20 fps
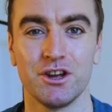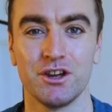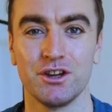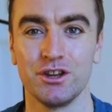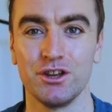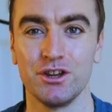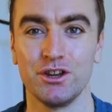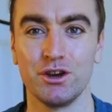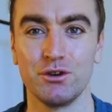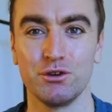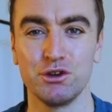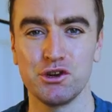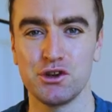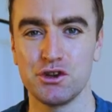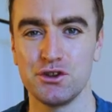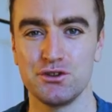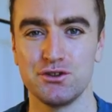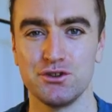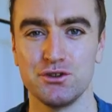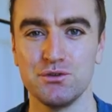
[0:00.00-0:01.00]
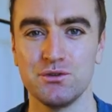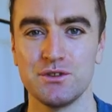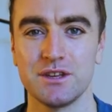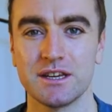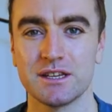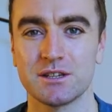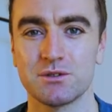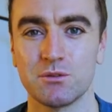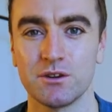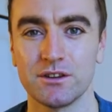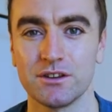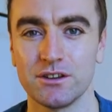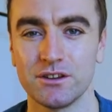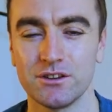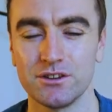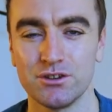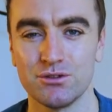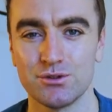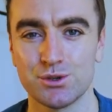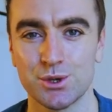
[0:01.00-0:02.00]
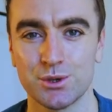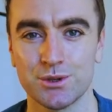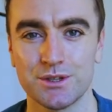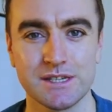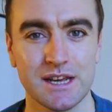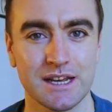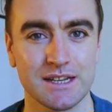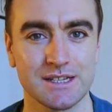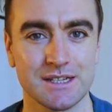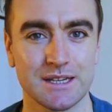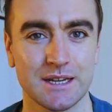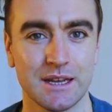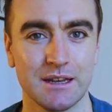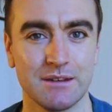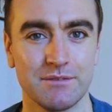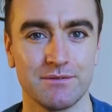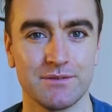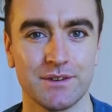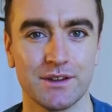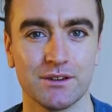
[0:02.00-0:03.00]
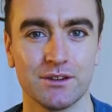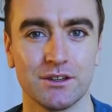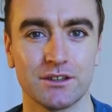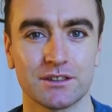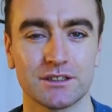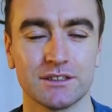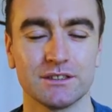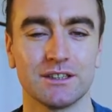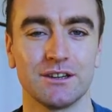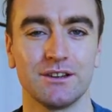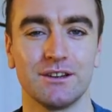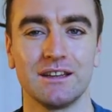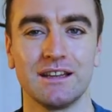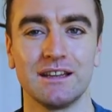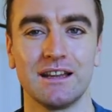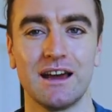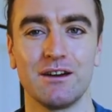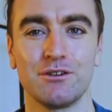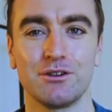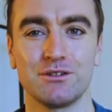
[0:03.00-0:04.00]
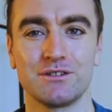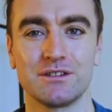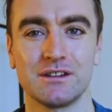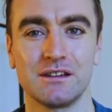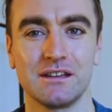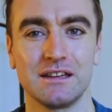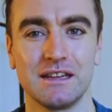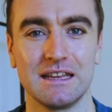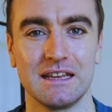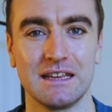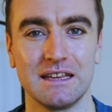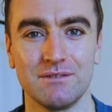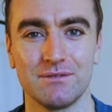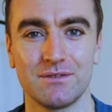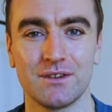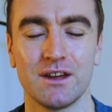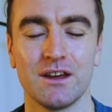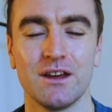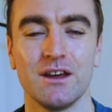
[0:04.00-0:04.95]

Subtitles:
you can do this with a neutral density filter because it'll allow you to leave